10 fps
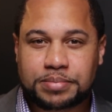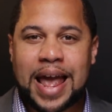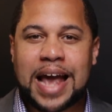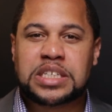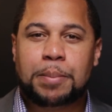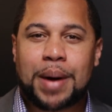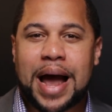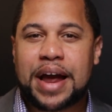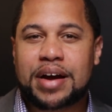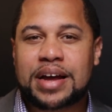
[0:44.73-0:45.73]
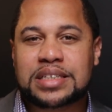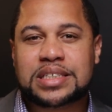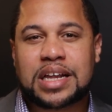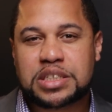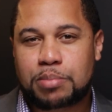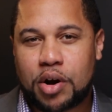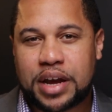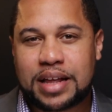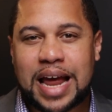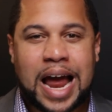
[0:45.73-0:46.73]
As a buyer in a seller's
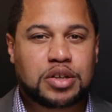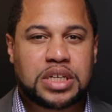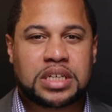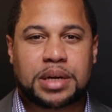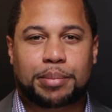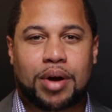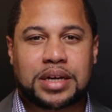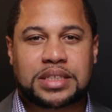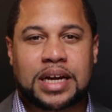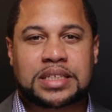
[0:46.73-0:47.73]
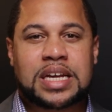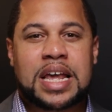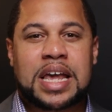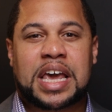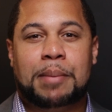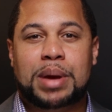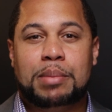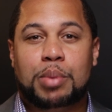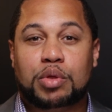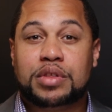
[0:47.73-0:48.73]
market, the house hunting process can be
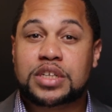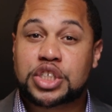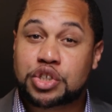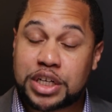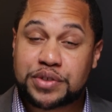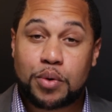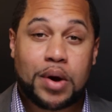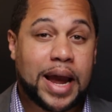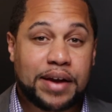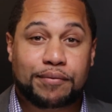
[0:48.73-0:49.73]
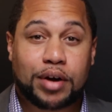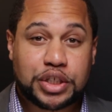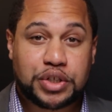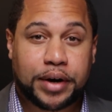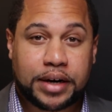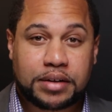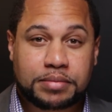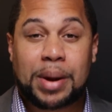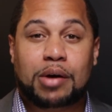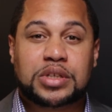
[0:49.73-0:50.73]
both stressful and frustrating.
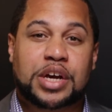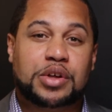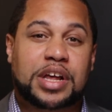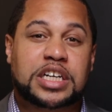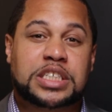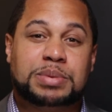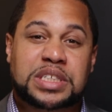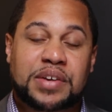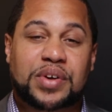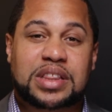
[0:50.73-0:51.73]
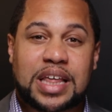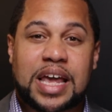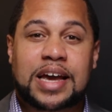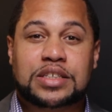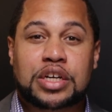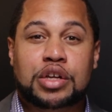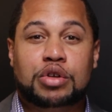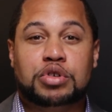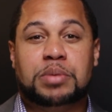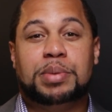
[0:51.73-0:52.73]
But I will tell you there are specific things you
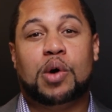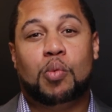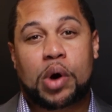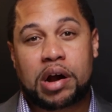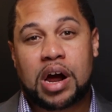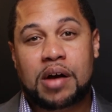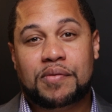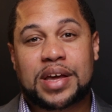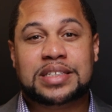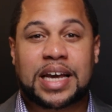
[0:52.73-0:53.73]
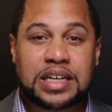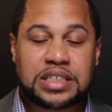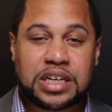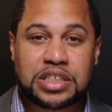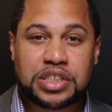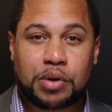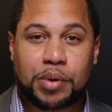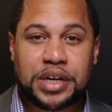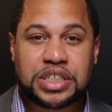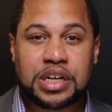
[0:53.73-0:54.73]
should be aware of and take into
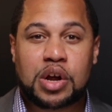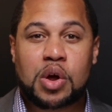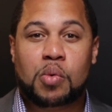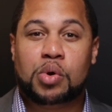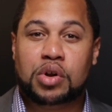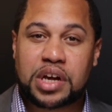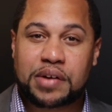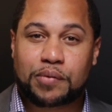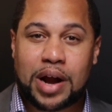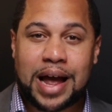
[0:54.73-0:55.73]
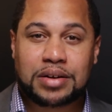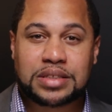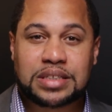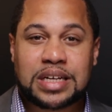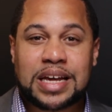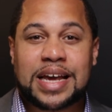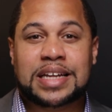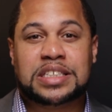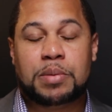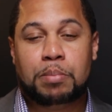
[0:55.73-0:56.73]
consideration when looking for houses
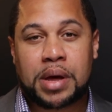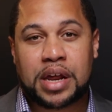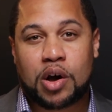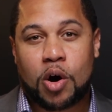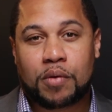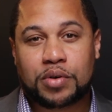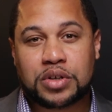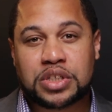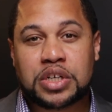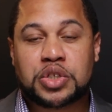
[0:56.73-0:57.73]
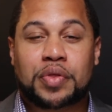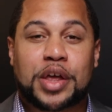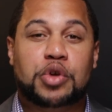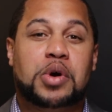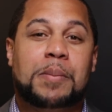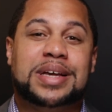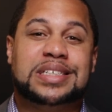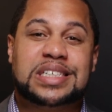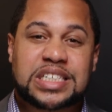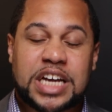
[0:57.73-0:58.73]
and submitting offers so that you can be
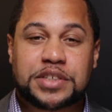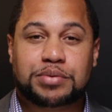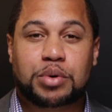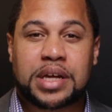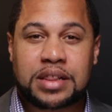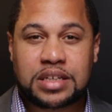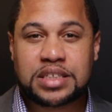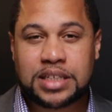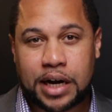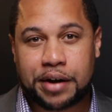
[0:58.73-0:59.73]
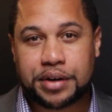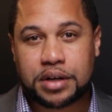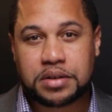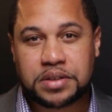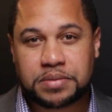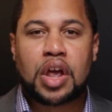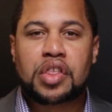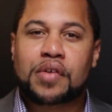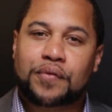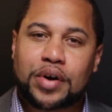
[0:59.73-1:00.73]
successful in these scenarios.
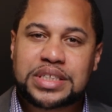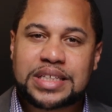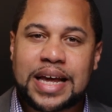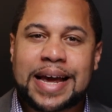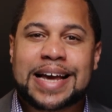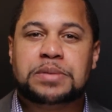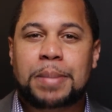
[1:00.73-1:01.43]
The first thing is